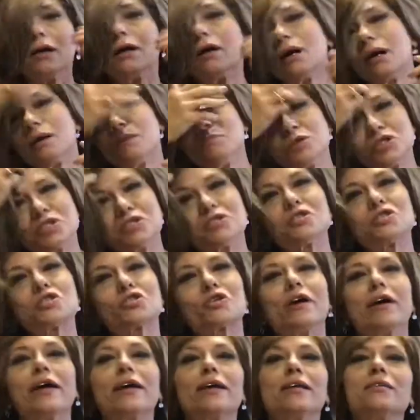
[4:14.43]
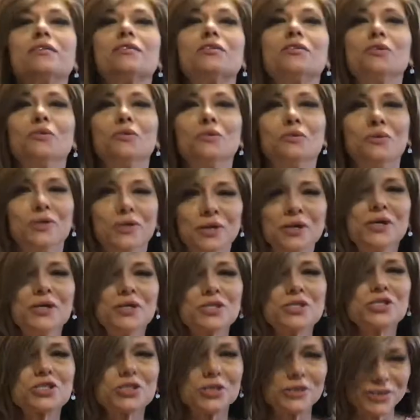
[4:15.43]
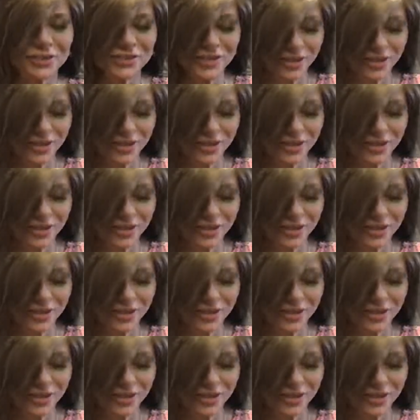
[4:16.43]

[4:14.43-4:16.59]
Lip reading: I'm just trying to show you